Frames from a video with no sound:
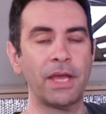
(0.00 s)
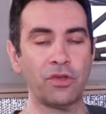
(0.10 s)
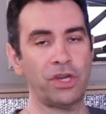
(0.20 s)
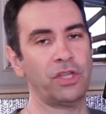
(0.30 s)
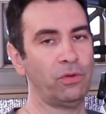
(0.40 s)

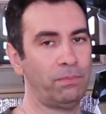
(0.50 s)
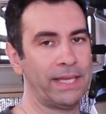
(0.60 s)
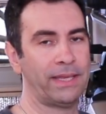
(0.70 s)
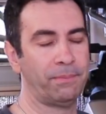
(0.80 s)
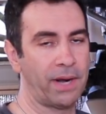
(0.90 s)
you need to
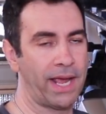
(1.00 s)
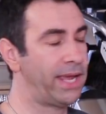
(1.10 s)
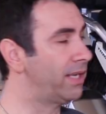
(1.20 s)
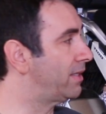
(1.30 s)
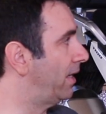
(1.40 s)
bleed the
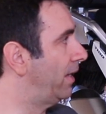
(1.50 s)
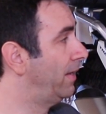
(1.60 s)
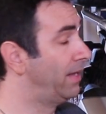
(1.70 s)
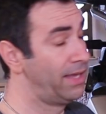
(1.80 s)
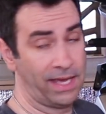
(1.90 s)
brakes uh,
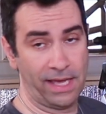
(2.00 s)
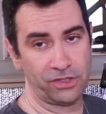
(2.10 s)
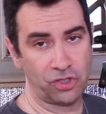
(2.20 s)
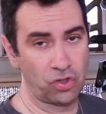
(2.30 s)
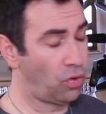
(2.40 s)

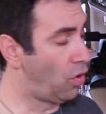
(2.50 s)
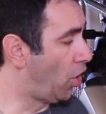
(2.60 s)
and so